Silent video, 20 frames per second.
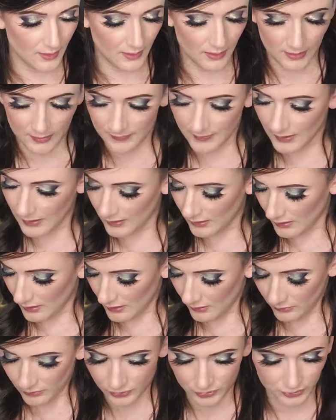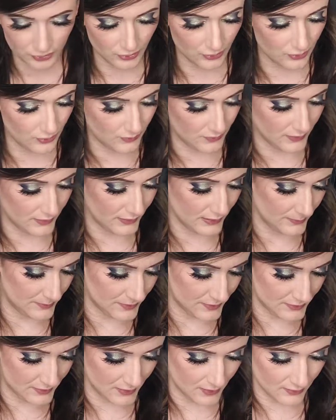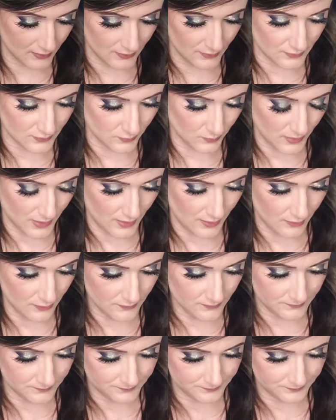And then I will show you the lipstick as well.